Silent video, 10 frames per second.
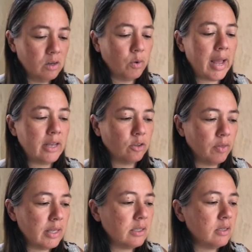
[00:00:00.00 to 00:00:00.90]
Okay, so
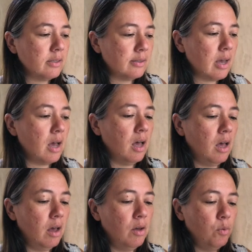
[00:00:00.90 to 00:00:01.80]
this is
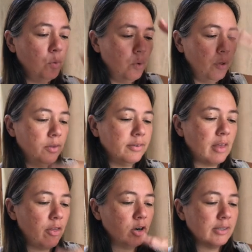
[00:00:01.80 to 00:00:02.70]

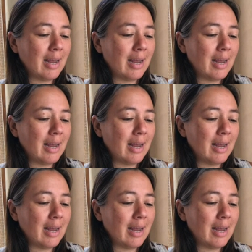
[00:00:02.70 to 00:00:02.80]
southern